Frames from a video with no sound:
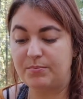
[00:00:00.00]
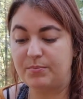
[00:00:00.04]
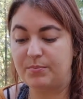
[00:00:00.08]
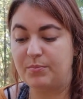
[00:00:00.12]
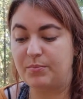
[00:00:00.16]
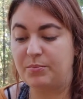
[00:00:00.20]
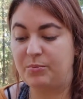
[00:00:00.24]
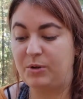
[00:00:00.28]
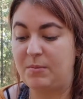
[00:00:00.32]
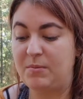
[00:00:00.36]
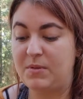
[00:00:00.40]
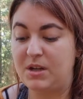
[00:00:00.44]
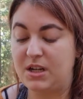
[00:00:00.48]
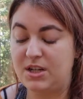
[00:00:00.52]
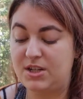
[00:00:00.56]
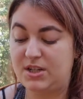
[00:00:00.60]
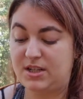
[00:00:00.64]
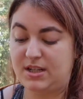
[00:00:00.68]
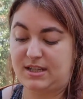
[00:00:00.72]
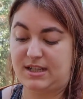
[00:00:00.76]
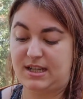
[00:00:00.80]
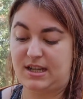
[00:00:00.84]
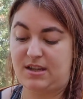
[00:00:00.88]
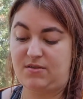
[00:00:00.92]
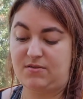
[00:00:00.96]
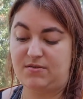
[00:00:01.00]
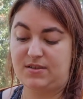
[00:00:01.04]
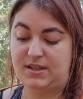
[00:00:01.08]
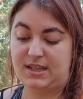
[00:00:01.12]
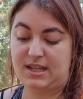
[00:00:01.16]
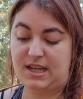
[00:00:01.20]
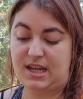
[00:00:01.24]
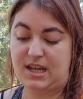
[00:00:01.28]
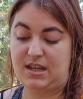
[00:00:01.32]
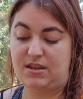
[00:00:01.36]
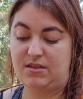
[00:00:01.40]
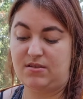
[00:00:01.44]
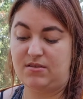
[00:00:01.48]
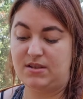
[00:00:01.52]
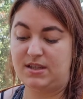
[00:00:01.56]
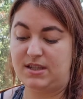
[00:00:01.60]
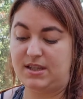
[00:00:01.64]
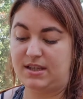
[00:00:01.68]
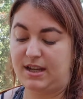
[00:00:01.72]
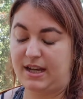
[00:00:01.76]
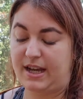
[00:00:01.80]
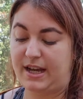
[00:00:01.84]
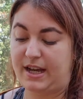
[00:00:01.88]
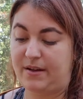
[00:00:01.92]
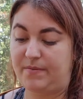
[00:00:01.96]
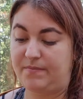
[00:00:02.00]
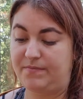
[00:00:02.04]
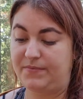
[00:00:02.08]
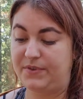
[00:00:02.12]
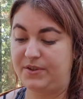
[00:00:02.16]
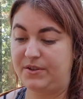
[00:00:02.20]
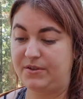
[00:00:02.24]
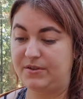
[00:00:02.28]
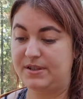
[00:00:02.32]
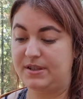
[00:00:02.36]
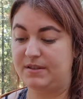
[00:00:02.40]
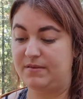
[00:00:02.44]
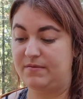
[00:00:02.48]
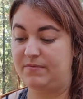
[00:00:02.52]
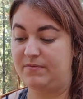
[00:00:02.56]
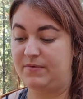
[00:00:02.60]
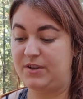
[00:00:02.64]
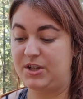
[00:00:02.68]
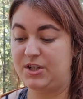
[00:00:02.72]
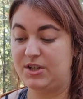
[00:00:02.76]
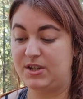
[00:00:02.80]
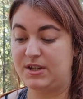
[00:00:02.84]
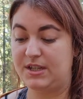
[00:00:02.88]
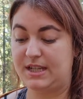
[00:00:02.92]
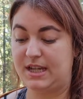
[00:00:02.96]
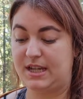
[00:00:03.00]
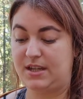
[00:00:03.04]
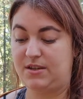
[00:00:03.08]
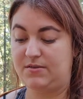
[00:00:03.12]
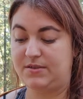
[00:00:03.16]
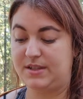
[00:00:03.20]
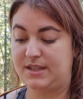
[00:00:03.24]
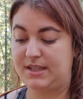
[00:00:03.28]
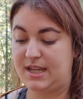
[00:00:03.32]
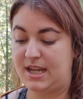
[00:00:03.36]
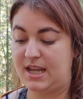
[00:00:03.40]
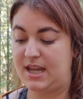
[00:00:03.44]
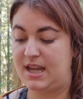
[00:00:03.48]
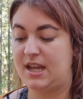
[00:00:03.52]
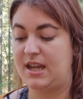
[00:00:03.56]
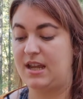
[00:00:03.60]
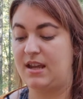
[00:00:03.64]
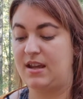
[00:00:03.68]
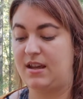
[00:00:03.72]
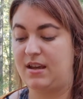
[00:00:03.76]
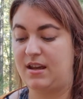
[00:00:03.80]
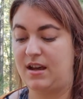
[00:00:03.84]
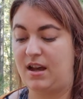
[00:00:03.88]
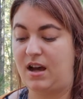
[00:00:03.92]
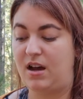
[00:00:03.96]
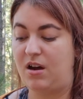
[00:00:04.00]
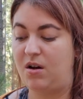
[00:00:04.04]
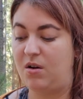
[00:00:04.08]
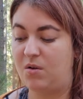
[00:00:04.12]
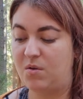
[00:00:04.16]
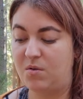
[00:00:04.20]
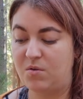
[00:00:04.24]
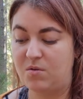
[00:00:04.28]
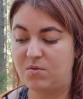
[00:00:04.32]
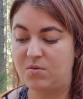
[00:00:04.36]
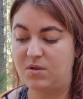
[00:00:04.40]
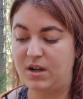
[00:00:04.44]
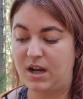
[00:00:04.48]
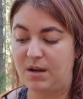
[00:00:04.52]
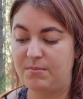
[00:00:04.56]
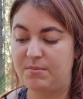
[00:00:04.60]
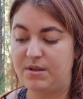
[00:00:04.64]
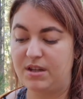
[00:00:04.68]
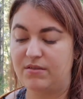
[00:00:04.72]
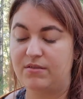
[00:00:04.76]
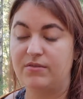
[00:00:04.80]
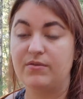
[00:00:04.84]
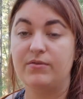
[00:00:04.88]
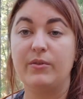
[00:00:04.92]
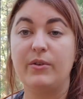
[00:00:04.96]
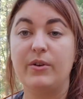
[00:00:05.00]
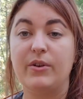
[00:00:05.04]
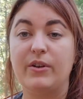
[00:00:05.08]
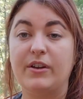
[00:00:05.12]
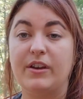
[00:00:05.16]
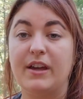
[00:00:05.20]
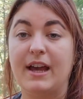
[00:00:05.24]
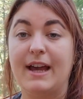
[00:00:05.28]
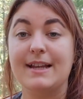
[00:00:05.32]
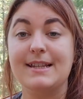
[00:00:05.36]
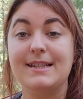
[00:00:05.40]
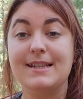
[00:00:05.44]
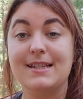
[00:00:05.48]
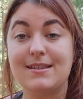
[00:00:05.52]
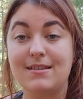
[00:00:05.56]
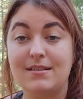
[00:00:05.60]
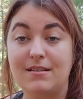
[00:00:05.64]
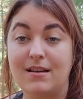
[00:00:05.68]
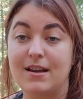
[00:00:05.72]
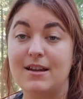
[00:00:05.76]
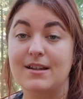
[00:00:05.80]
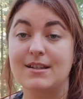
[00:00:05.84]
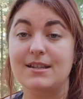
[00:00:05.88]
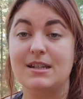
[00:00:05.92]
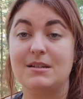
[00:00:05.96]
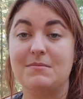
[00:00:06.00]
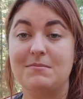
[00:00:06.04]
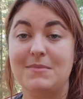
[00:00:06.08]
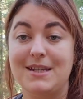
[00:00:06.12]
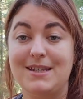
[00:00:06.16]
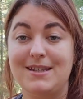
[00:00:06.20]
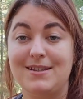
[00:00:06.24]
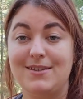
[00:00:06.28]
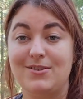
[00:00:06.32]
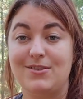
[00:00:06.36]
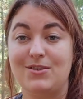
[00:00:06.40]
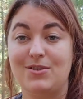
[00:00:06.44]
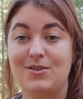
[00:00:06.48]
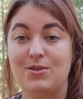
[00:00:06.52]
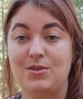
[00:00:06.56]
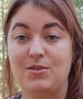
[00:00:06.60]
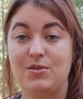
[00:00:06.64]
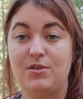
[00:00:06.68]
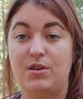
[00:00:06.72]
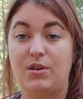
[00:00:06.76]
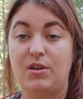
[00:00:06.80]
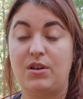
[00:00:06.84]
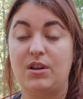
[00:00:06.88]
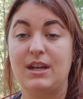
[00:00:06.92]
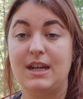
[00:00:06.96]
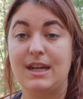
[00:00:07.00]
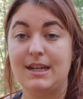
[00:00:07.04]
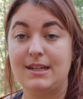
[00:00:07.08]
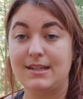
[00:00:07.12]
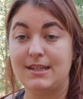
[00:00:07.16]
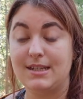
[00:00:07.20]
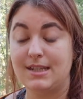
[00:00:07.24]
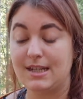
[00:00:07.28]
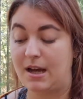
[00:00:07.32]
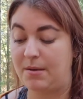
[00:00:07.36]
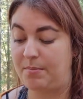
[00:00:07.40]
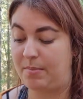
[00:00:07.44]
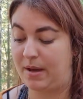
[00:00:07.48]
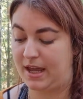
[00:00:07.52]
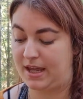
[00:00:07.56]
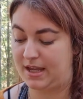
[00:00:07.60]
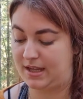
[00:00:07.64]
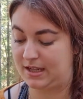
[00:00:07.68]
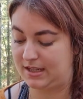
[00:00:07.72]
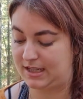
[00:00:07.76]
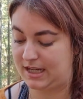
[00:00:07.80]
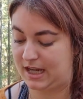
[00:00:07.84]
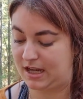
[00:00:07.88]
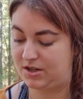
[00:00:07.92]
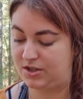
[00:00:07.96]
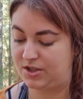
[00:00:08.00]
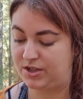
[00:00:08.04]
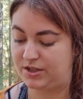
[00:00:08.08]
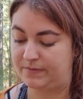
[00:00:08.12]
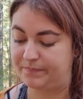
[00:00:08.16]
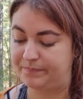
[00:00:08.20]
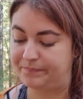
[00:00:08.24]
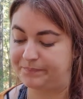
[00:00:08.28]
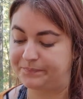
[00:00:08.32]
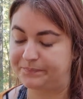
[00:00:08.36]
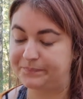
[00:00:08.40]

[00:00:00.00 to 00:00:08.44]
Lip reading: premonitions that you're seeing, those visions that you're seeing, are all coming through as signs and messages to you. You need to start paying attention